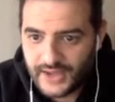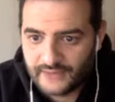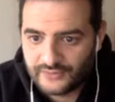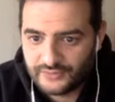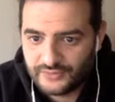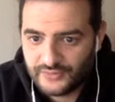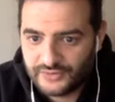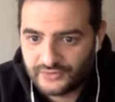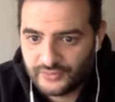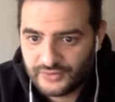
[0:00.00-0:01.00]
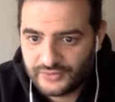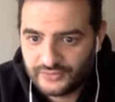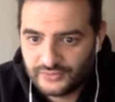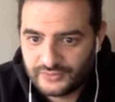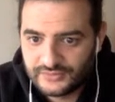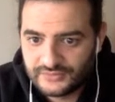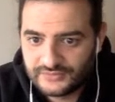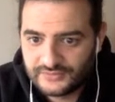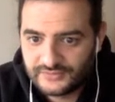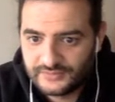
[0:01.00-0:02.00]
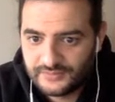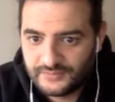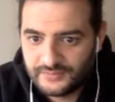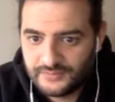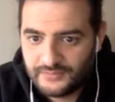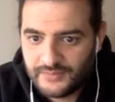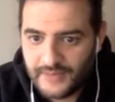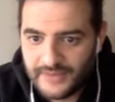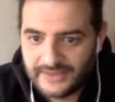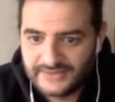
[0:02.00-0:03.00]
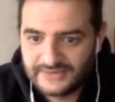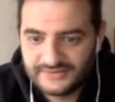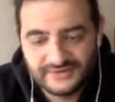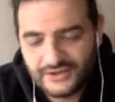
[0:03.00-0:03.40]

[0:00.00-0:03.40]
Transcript: Average will be around 22 because of pop antics.